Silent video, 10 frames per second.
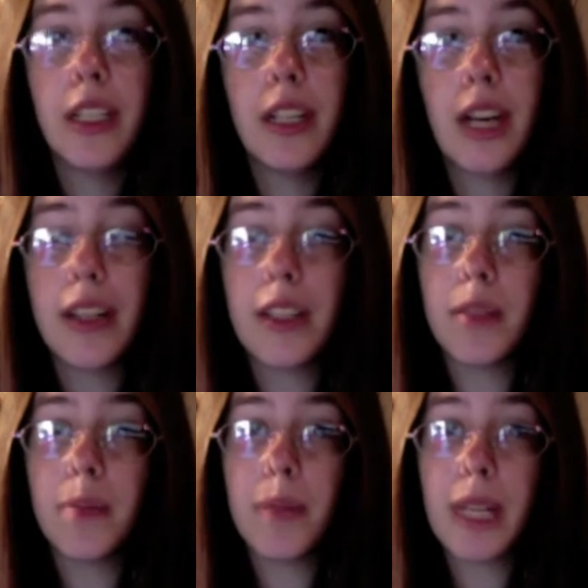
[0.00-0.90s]
other
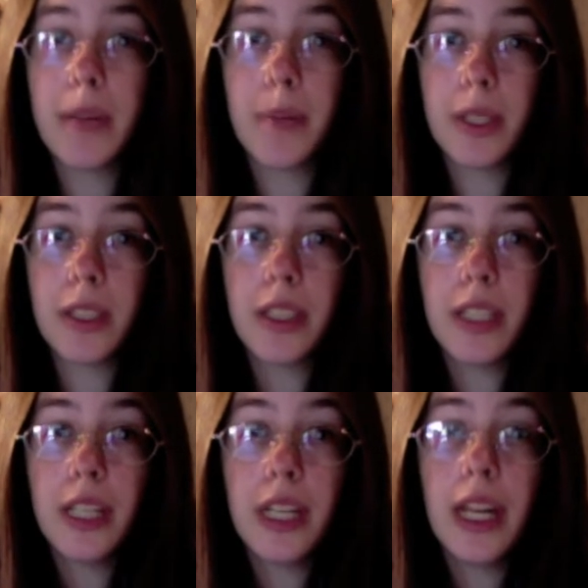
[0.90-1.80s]
people
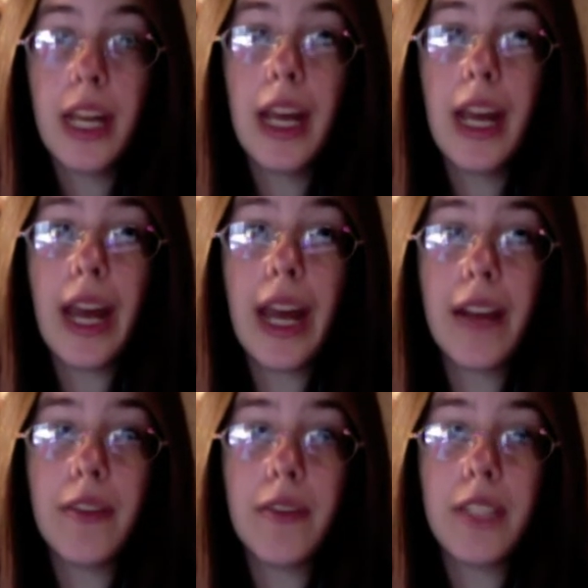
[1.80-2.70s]

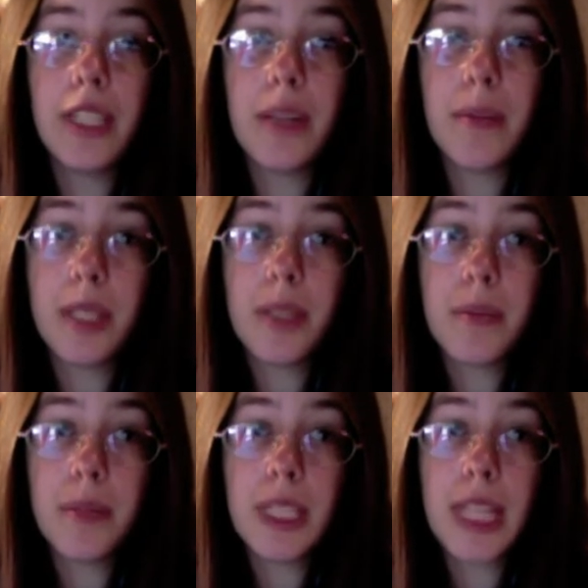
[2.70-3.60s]
have
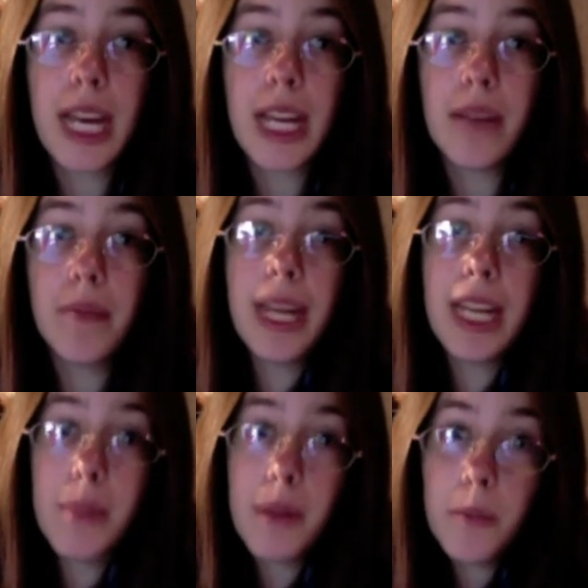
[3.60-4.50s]
symptoms that make
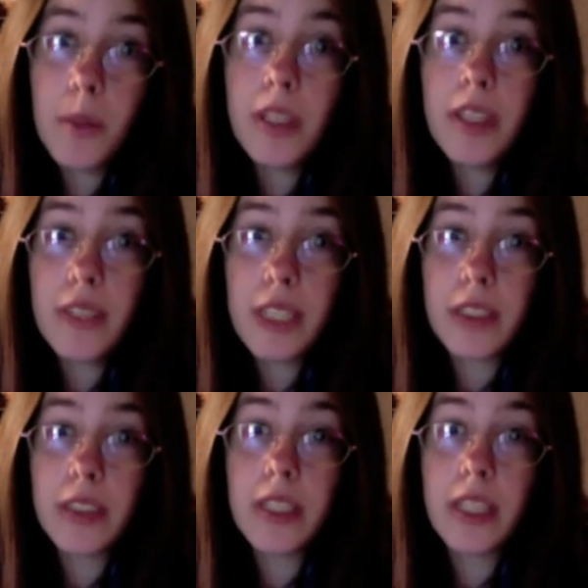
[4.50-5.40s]
it a bit more
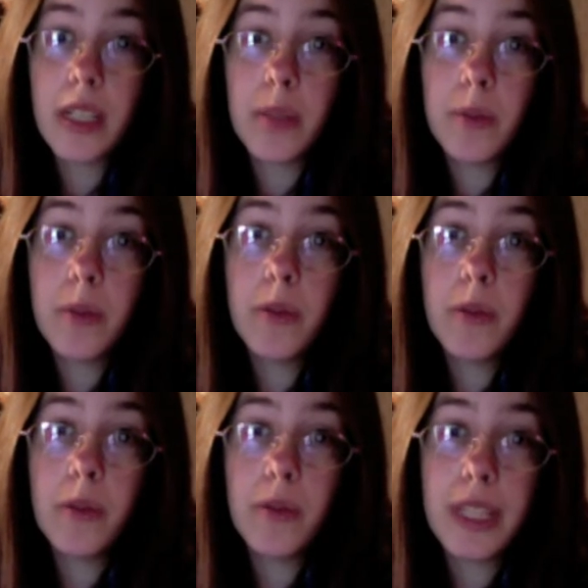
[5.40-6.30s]
difficult to cope
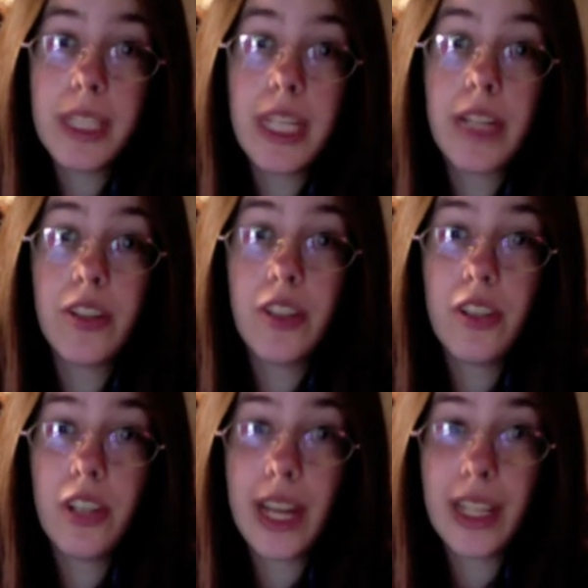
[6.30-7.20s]
with such
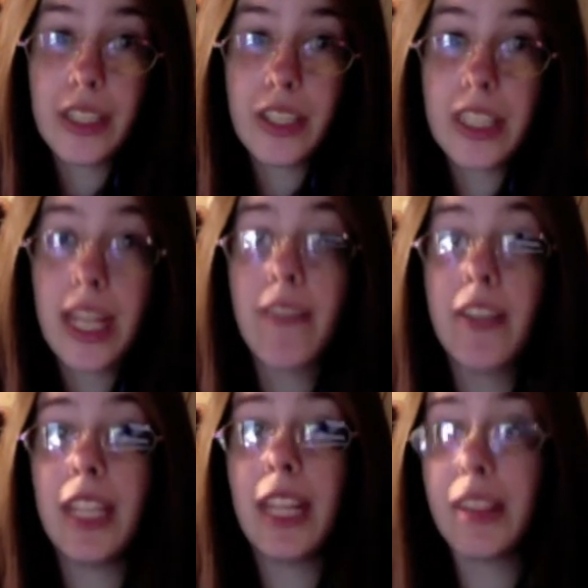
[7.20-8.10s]
challenges. I
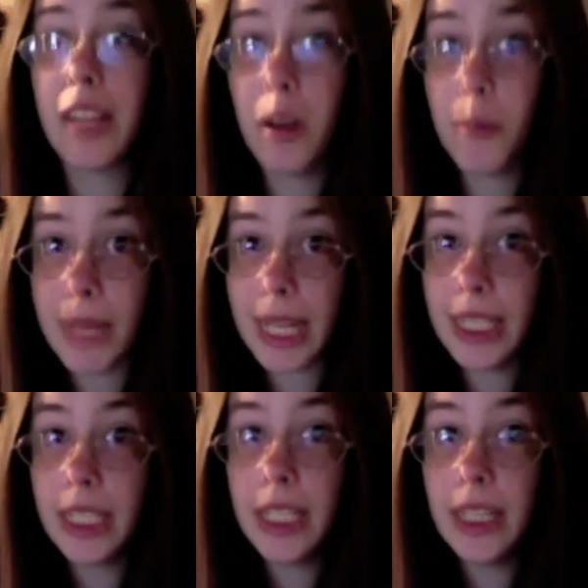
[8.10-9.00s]
feel that therapy
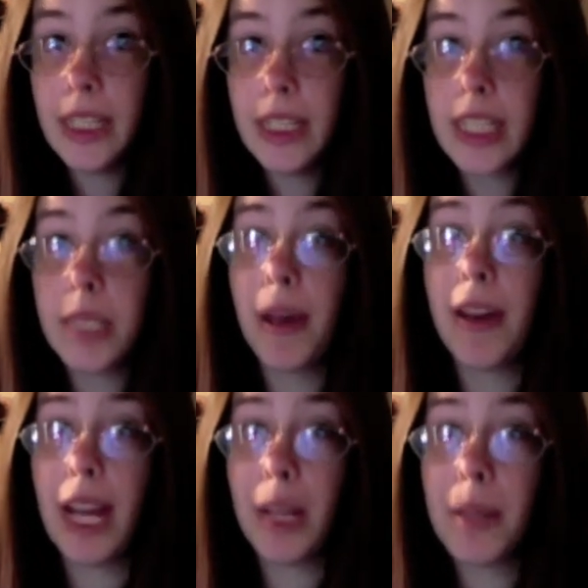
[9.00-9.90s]
is
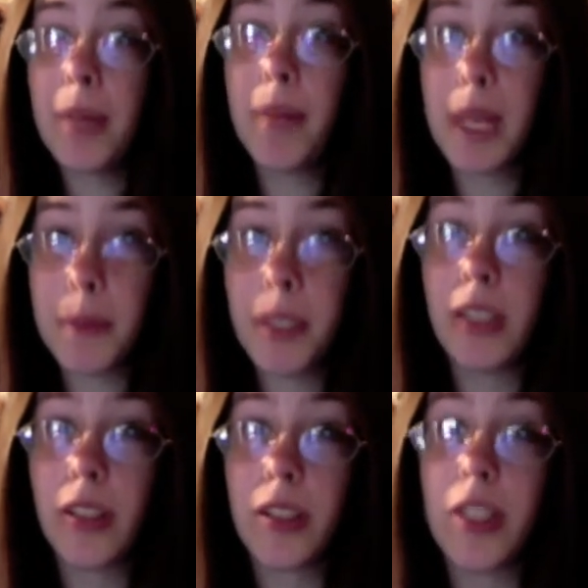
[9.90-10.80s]
about helping people
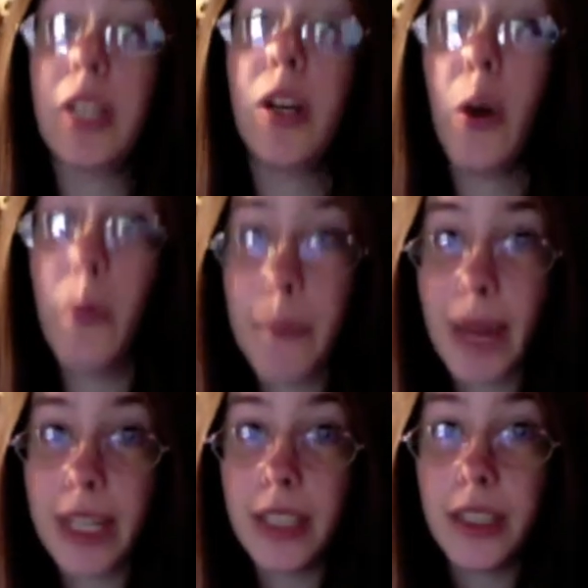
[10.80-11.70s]
learn to cope better,